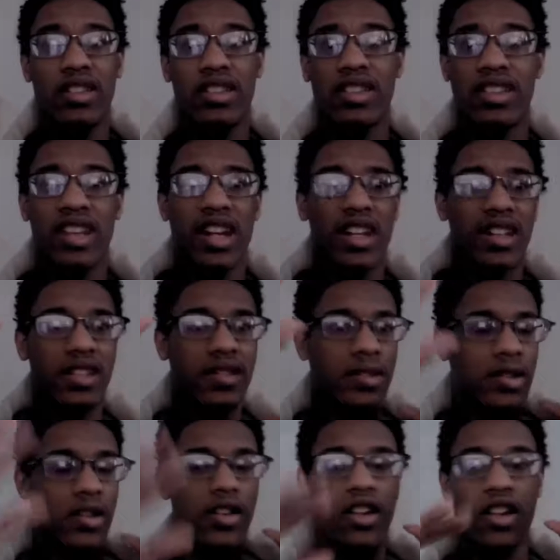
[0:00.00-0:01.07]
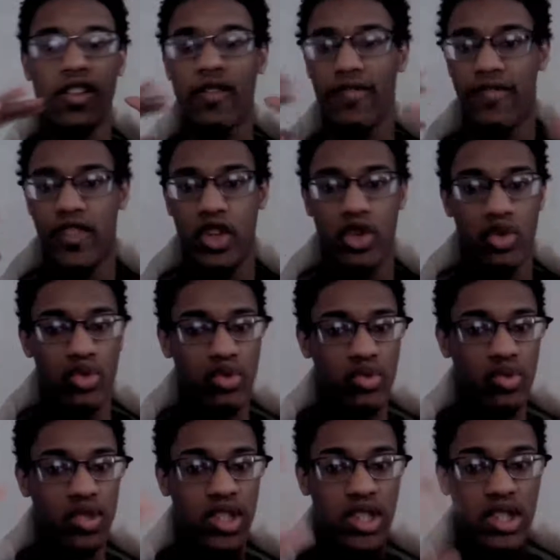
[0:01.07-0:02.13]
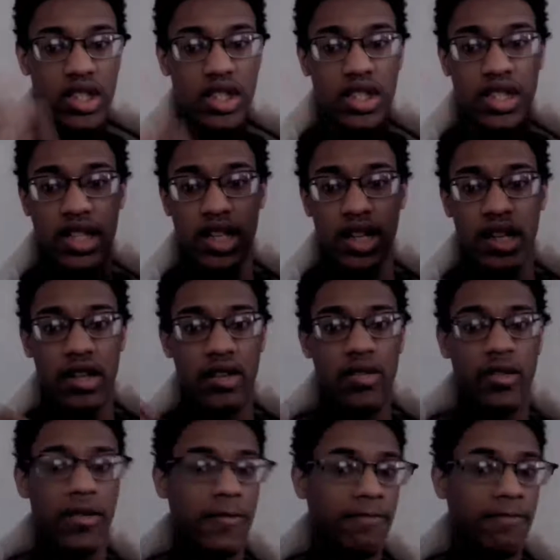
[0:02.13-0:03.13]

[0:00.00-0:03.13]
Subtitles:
like confusing, and